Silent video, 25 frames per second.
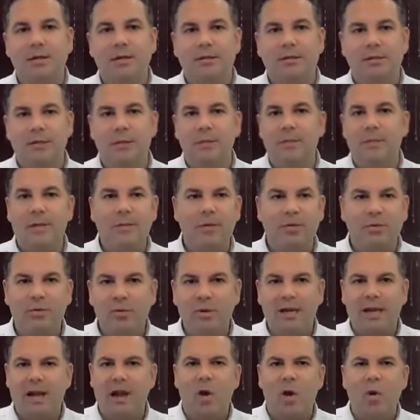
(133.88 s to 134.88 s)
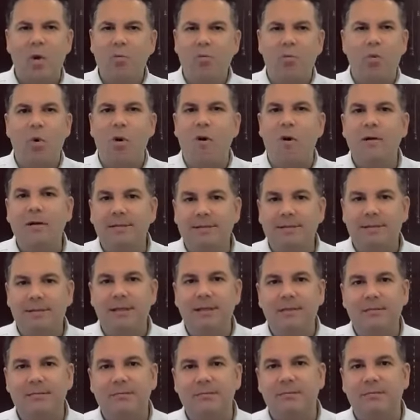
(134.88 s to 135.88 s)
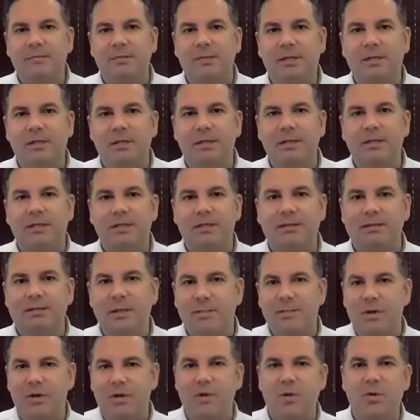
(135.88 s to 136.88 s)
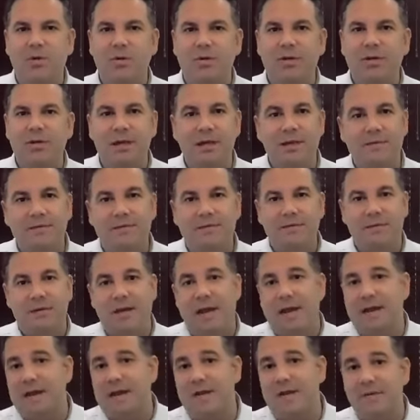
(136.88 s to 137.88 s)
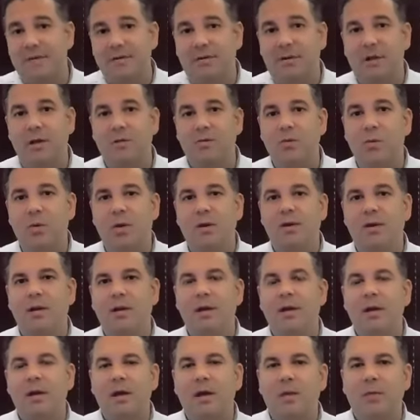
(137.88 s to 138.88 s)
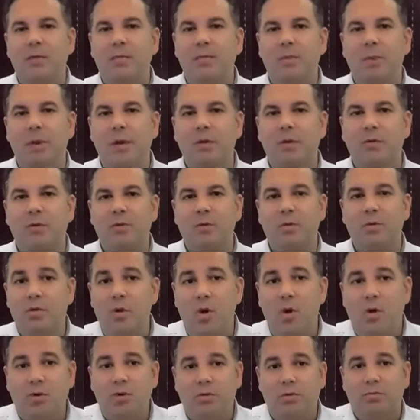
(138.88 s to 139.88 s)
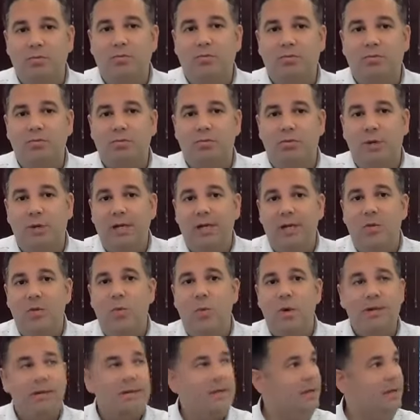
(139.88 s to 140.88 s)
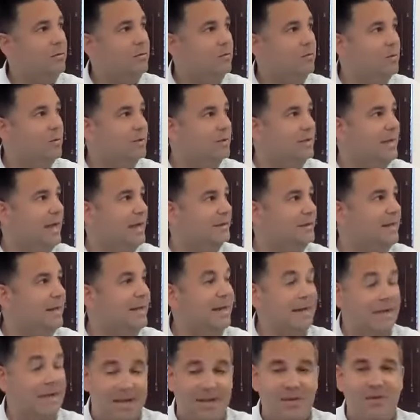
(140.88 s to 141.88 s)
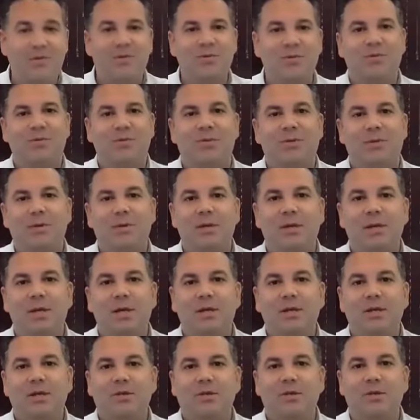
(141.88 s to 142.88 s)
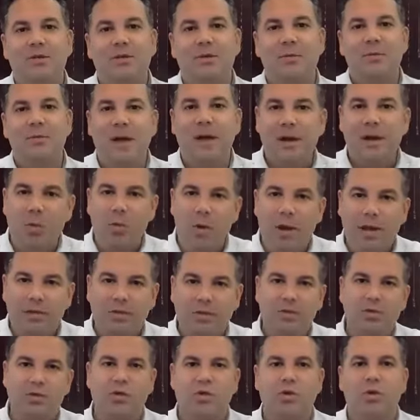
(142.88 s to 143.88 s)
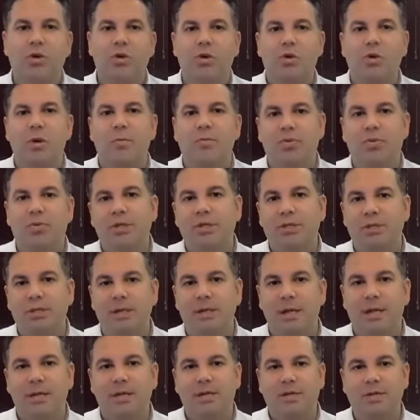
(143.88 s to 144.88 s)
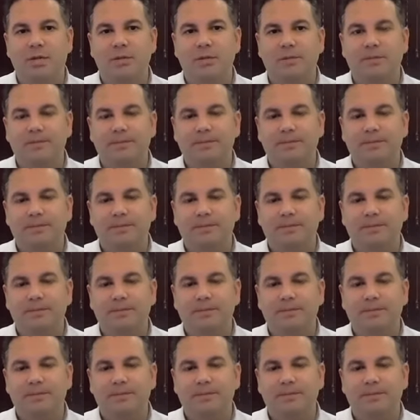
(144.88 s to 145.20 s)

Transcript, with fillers: Some people do like a home warranty, it's, it's a typical gift. I never done one, but who knows really when they, was that's gonna get used. So there are better ways to show your appreciation.